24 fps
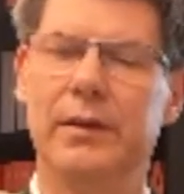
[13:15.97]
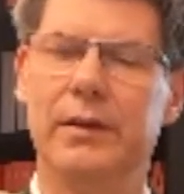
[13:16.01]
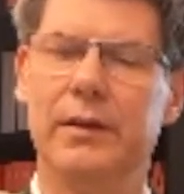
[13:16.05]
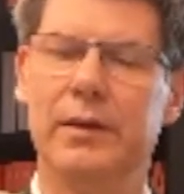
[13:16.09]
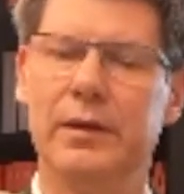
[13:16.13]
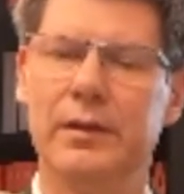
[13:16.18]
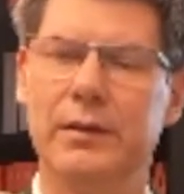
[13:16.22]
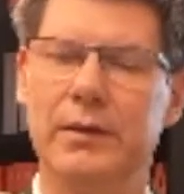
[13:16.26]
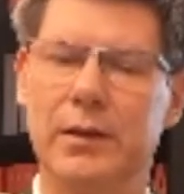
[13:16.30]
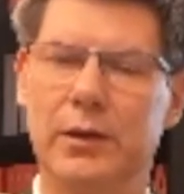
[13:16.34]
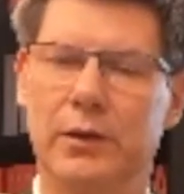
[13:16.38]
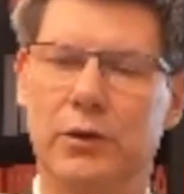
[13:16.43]

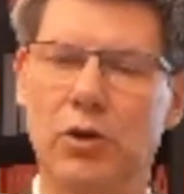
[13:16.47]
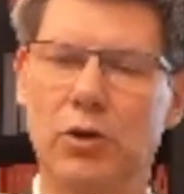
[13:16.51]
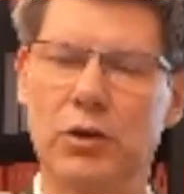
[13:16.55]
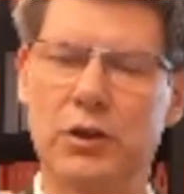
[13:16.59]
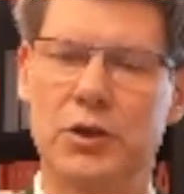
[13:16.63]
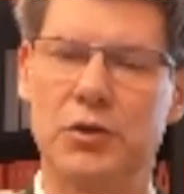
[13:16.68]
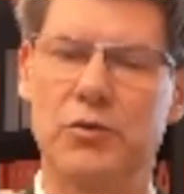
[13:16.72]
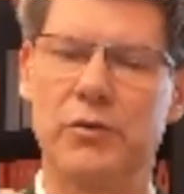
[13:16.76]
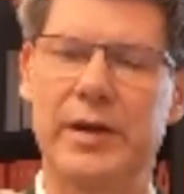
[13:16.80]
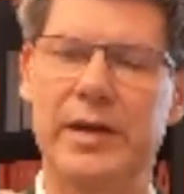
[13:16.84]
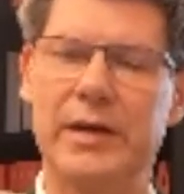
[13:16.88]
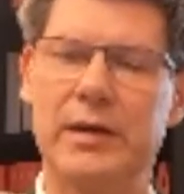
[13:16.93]
the
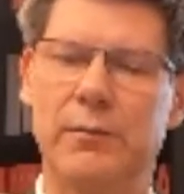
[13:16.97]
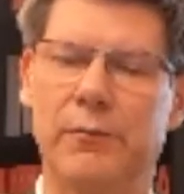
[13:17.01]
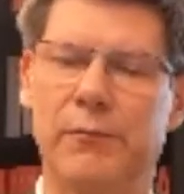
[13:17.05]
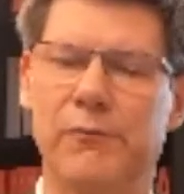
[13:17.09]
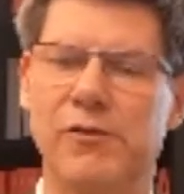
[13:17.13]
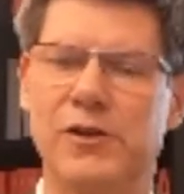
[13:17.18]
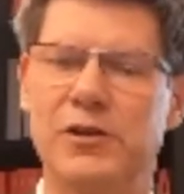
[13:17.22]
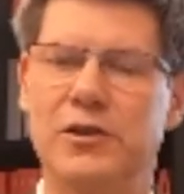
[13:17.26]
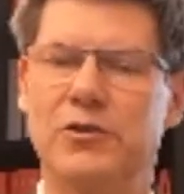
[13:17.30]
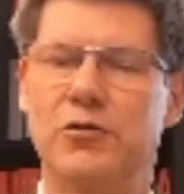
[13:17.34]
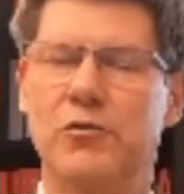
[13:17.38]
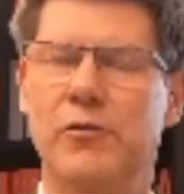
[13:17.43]
doctrine of
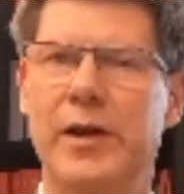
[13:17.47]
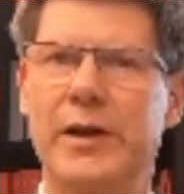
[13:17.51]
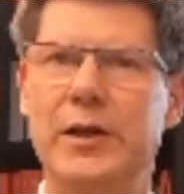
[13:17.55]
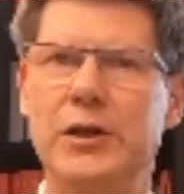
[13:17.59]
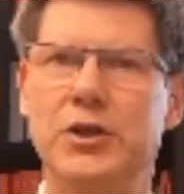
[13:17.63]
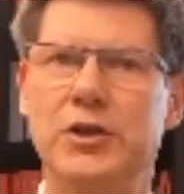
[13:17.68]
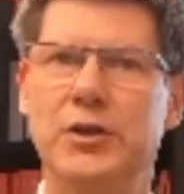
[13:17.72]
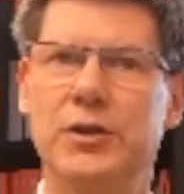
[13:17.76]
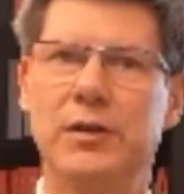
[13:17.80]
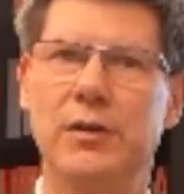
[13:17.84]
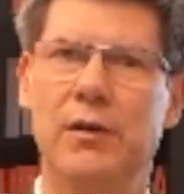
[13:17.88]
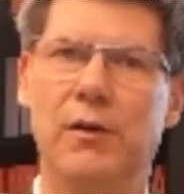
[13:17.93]

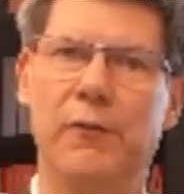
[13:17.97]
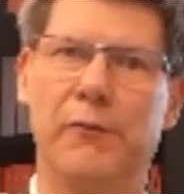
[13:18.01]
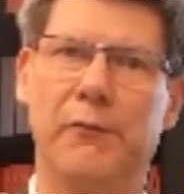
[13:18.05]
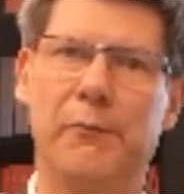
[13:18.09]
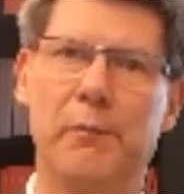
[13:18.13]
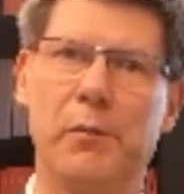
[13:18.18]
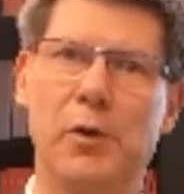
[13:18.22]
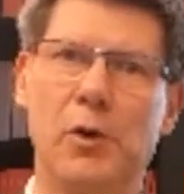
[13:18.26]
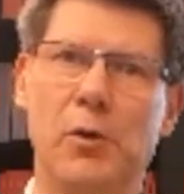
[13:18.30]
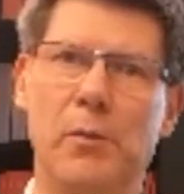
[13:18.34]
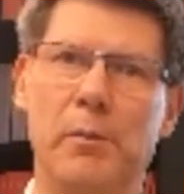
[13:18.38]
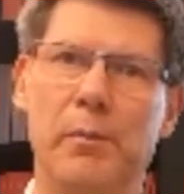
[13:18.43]
frustration of
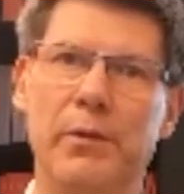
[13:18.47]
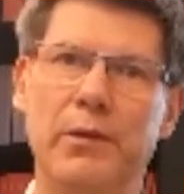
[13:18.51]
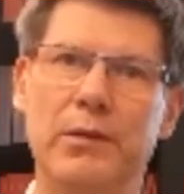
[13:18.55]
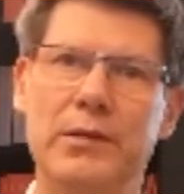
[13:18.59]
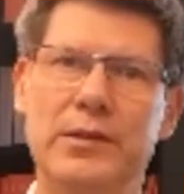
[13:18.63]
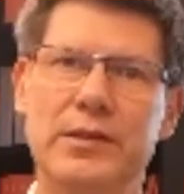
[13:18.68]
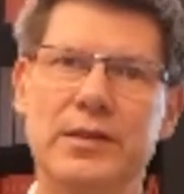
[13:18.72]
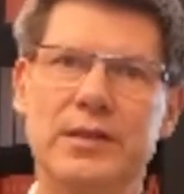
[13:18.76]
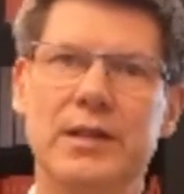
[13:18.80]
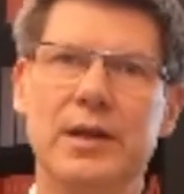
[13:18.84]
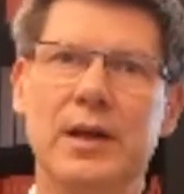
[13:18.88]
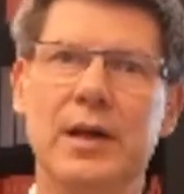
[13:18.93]

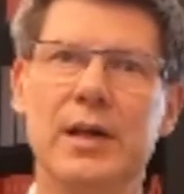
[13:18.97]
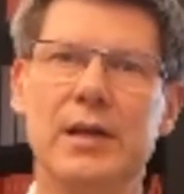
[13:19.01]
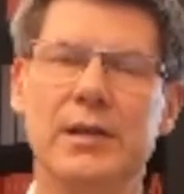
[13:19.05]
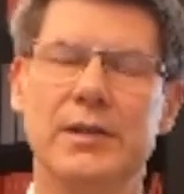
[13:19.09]
purpose